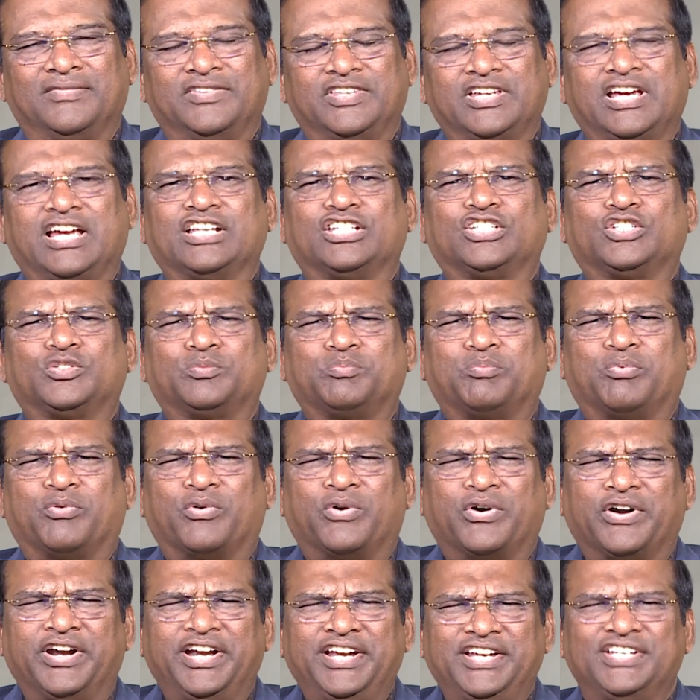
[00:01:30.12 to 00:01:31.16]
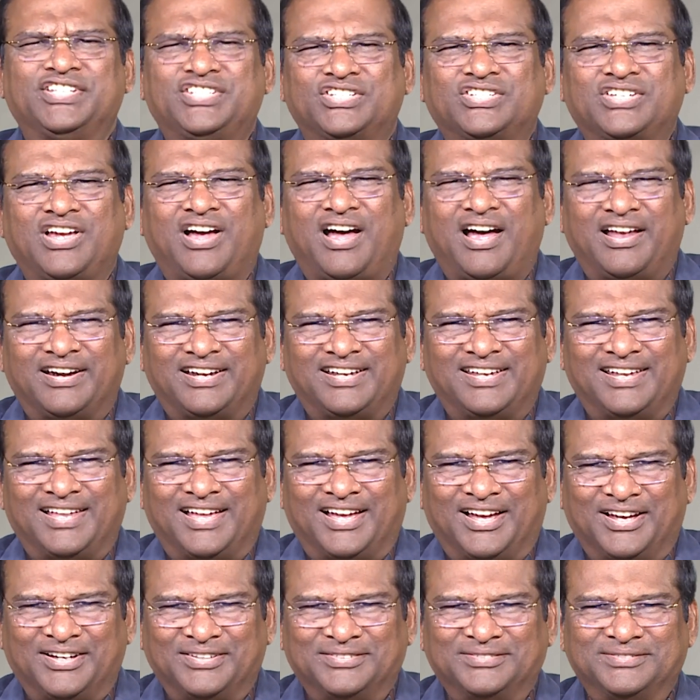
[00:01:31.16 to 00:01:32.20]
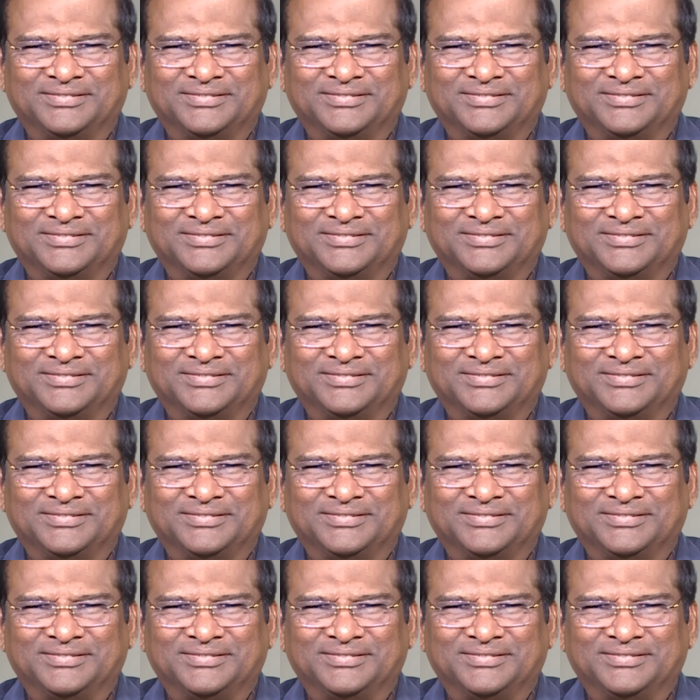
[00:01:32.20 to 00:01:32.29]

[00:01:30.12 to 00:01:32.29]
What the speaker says: Just praise God now.